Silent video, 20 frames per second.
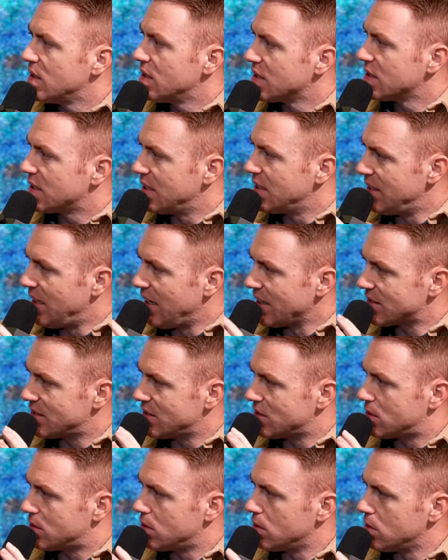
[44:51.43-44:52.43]

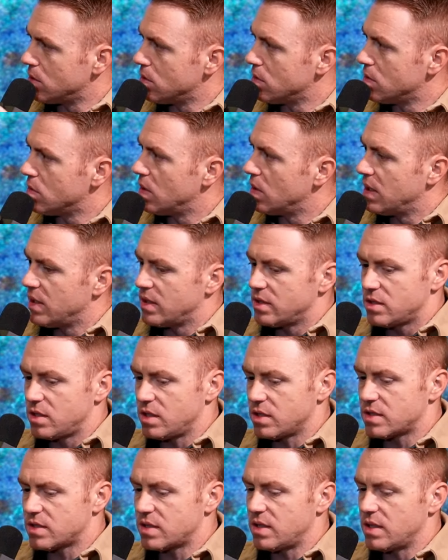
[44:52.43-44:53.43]
connected to
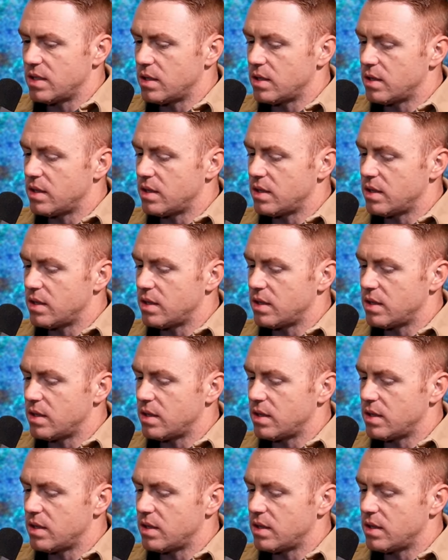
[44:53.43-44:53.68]
just the